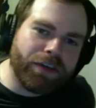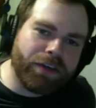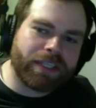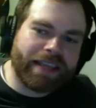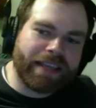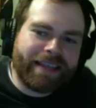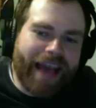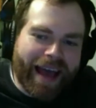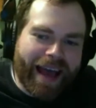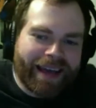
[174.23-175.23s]
usually like,
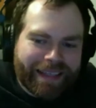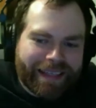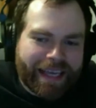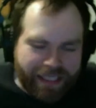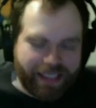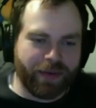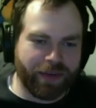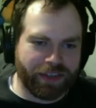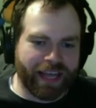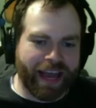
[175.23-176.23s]
yeah, I guess I can see what
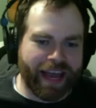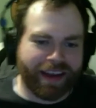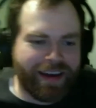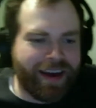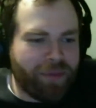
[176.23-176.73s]
you're saying,